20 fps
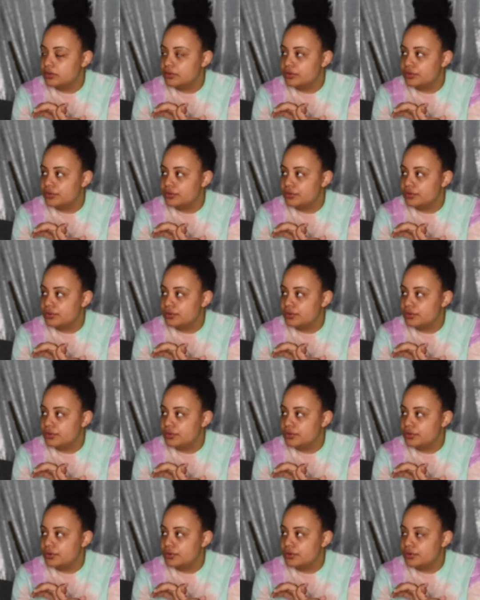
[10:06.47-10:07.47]

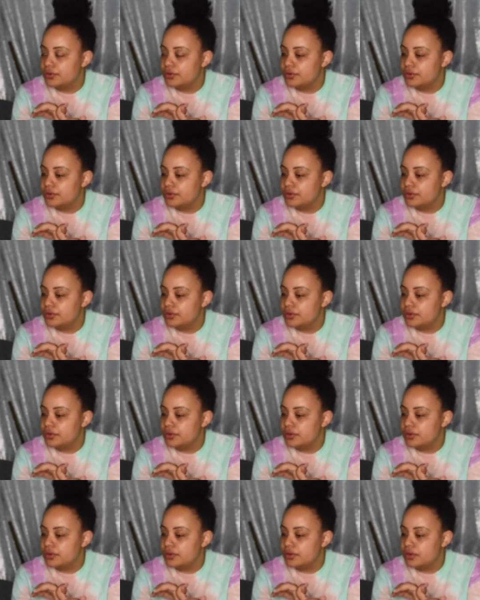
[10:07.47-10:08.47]

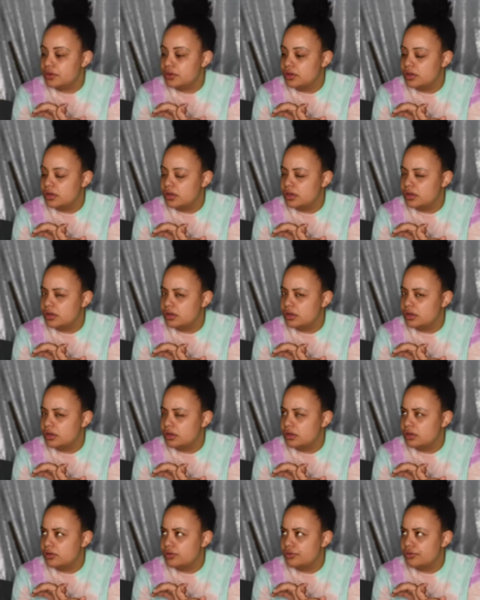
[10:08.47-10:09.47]

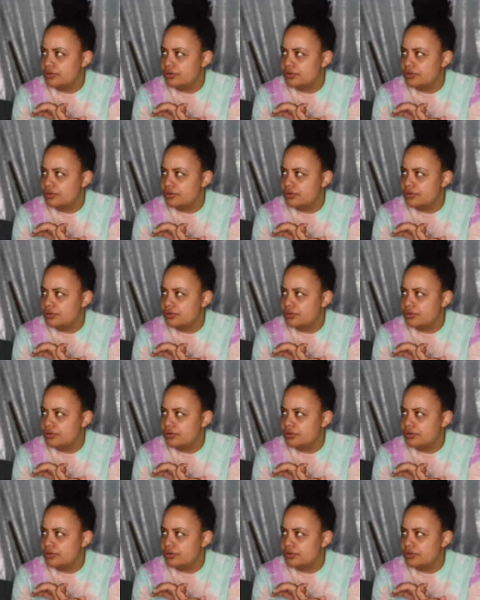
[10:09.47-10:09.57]
(silence)